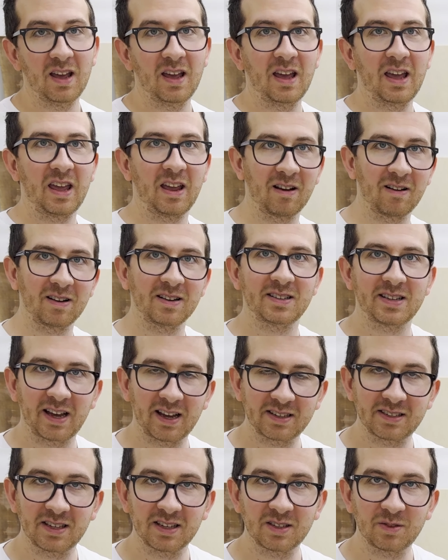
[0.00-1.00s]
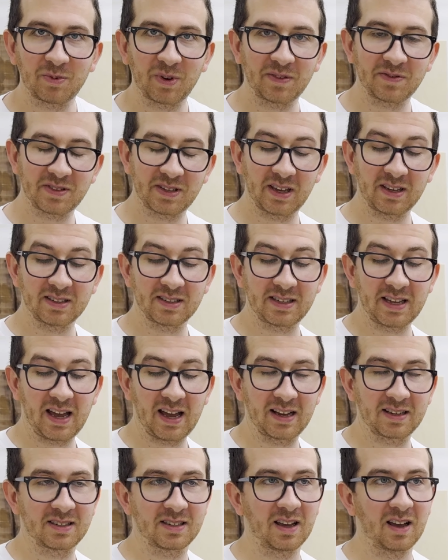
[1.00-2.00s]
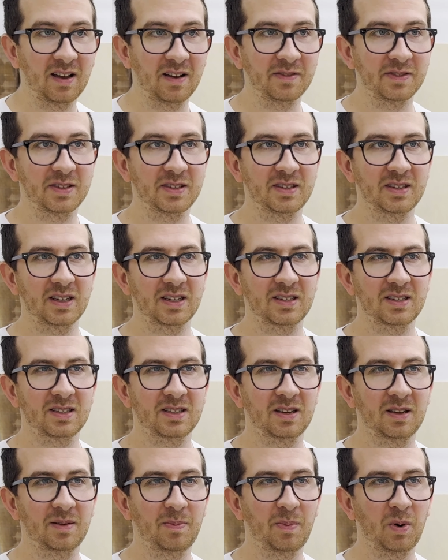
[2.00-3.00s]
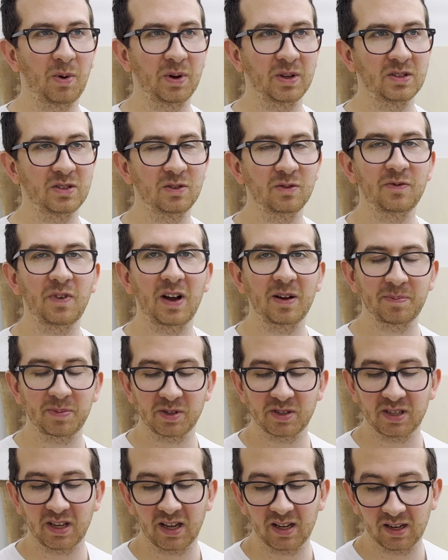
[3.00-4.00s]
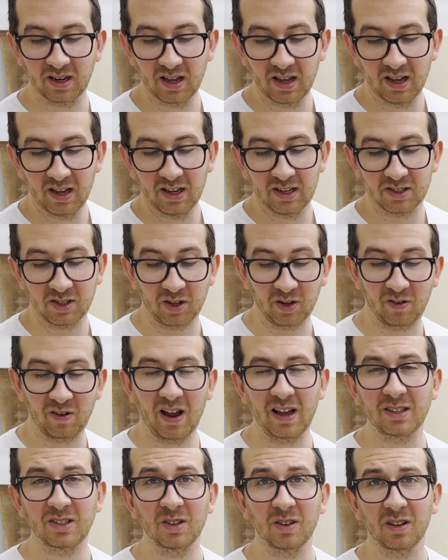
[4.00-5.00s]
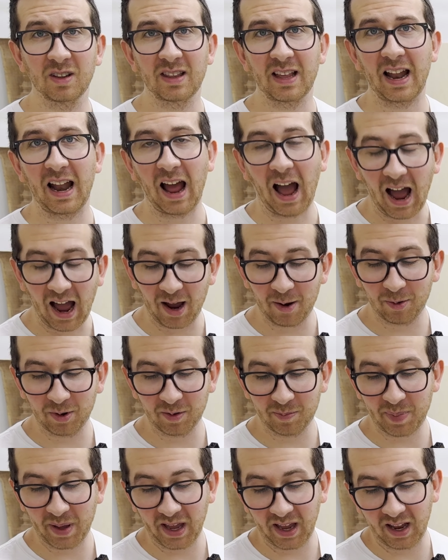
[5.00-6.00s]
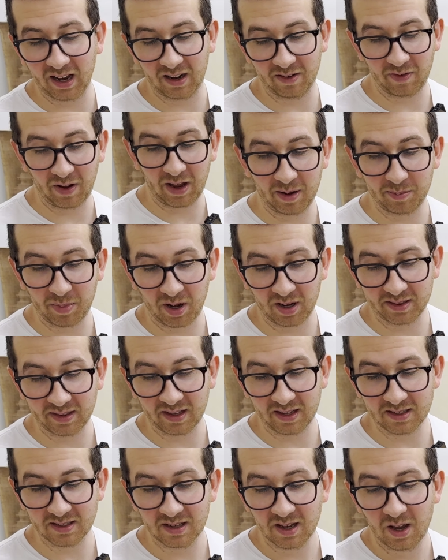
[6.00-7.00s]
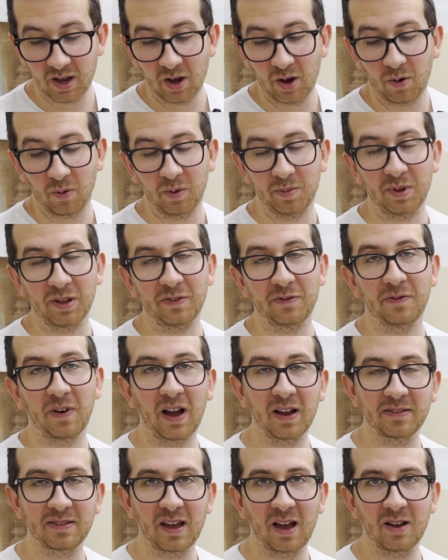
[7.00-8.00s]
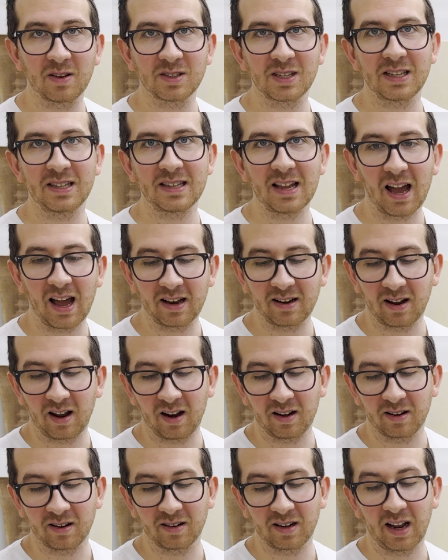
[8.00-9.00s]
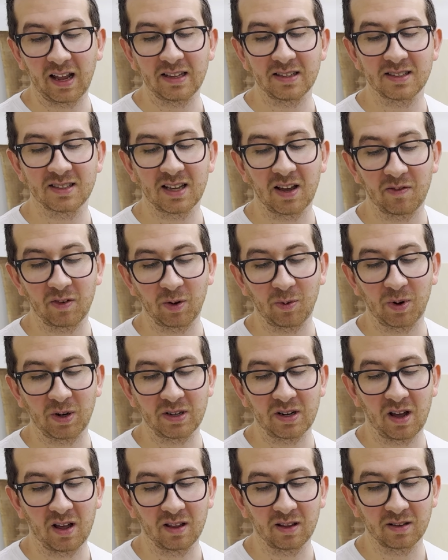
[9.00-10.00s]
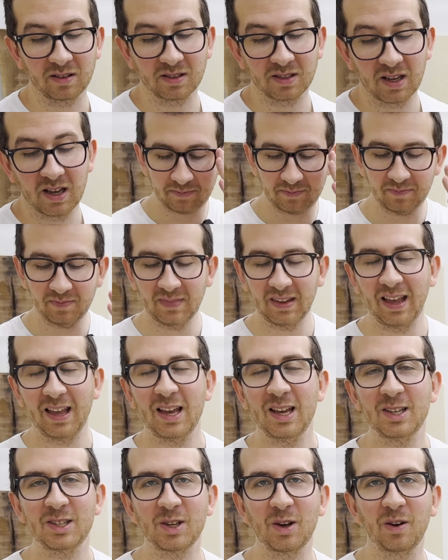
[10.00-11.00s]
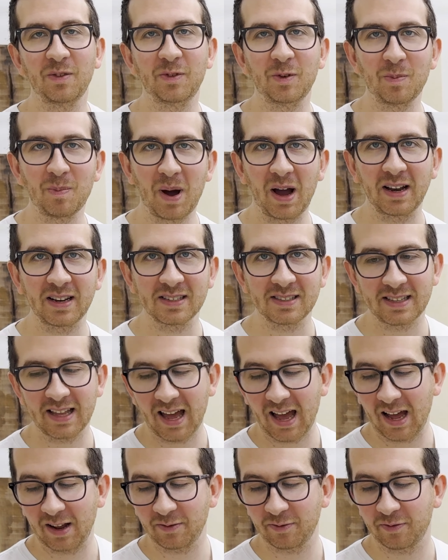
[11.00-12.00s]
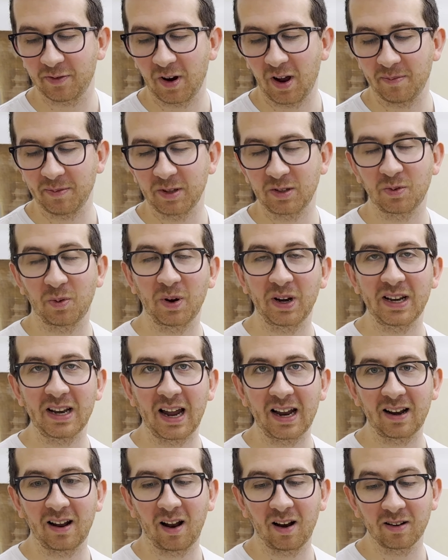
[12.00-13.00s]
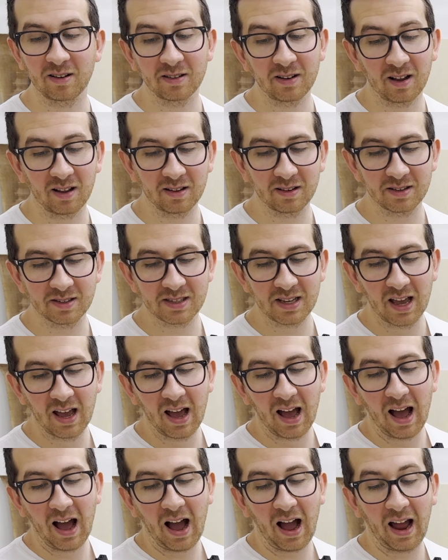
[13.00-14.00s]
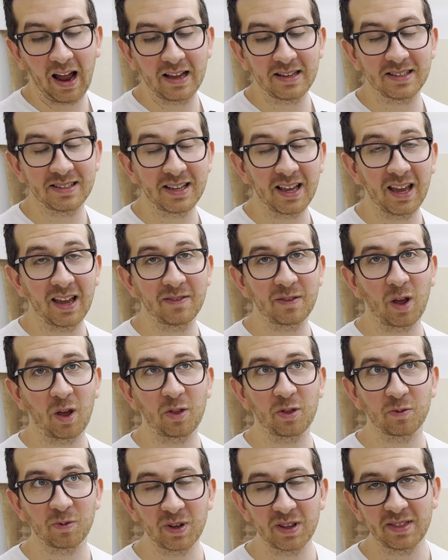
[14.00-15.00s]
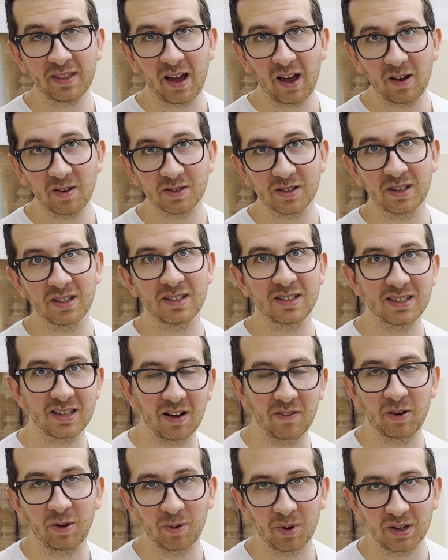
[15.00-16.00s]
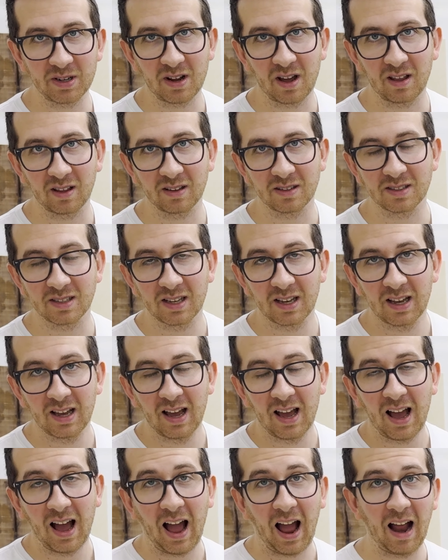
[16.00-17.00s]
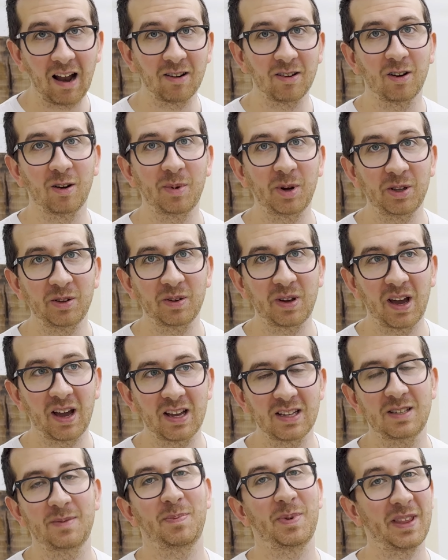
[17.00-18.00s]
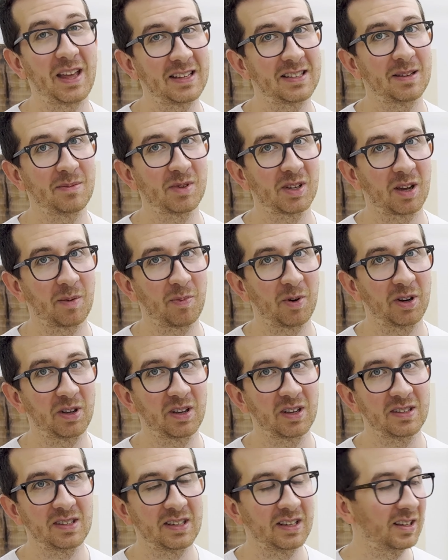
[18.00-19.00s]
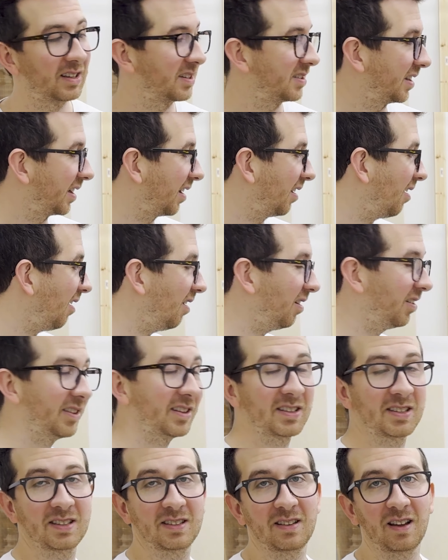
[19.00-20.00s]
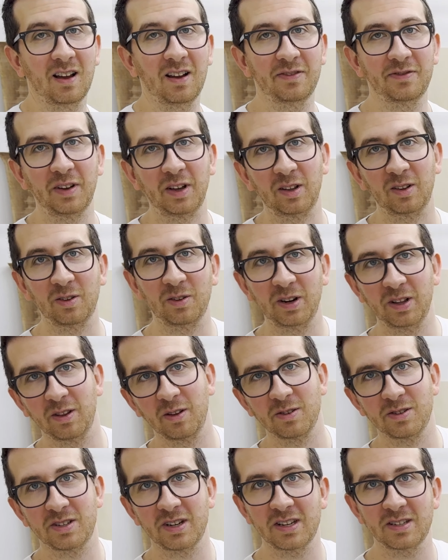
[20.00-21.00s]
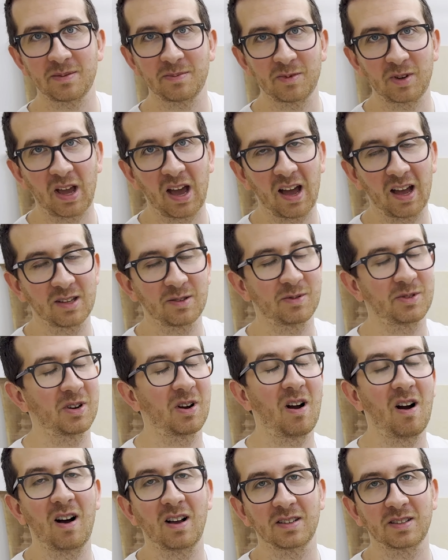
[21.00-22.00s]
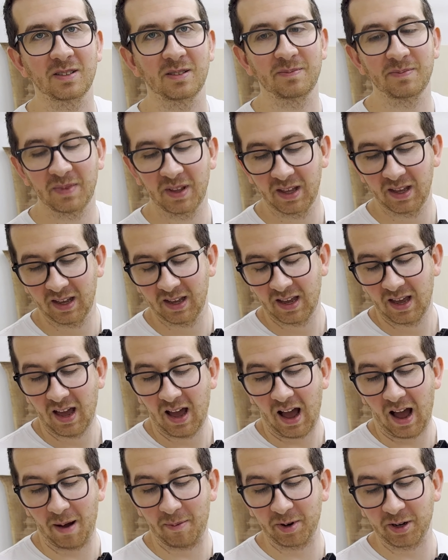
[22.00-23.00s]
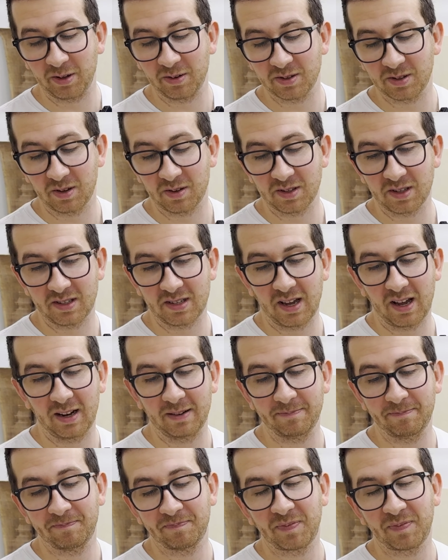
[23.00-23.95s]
Here in Texas, we have sales tax of 6.25%. So the grand total that I would have paid if I bought this would be $5,971. So if you minus that from the $2,900, I saved $3,071. I don't know about you guys, but that seems like a pretty good deal because I got all this stuff, including those Jessamine guides, which are awesome. I'm gonna use those a ton.